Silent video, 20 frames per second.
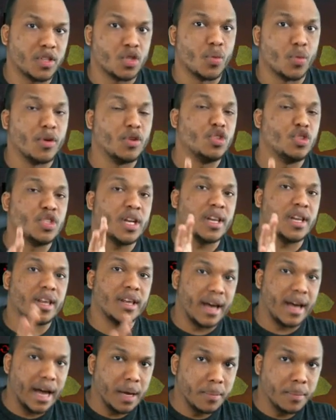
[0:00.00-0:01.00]
So when you start a
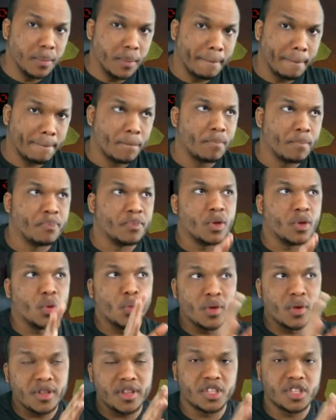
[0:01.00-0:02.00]
game
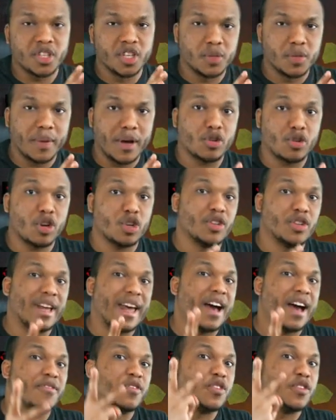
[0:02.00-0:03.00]
with the Stitched Bag, you actually
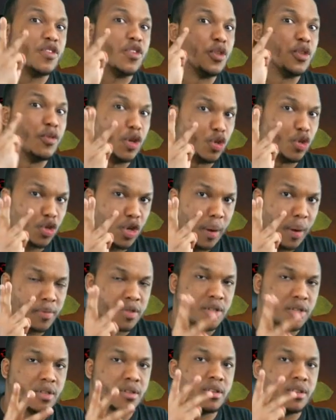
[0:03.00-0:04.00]
have 3
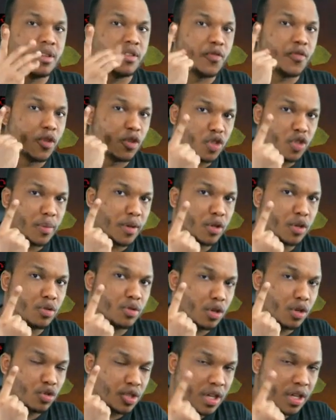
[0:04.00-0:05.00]
traps. The default trap
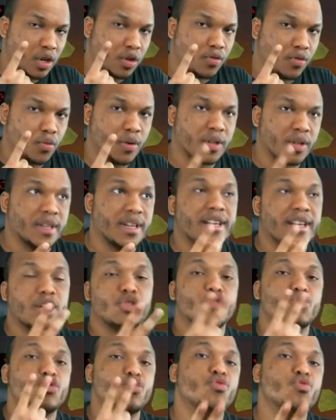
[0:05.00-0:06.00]
that you start off with, and then
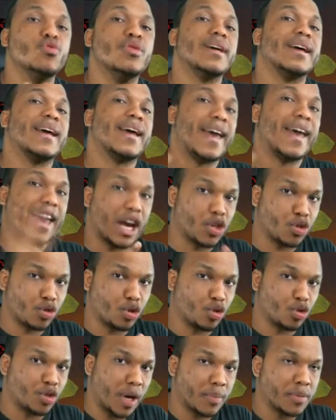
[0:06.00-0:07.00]
2
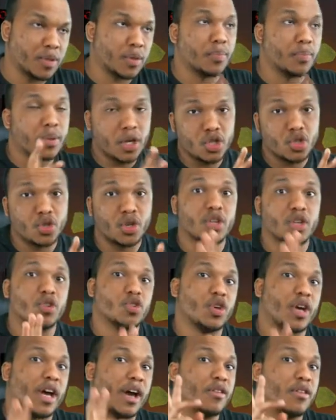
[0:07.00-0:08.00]
extra traps. Plus, you can
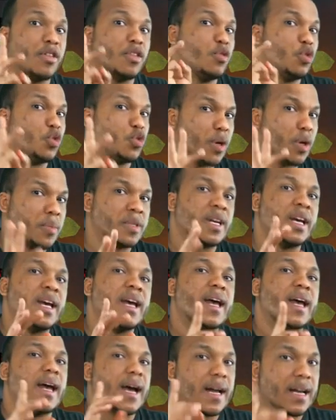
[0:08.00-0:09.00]
also carry 3 traps
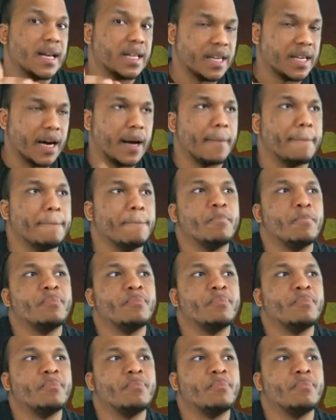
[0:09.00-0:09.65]
at a time.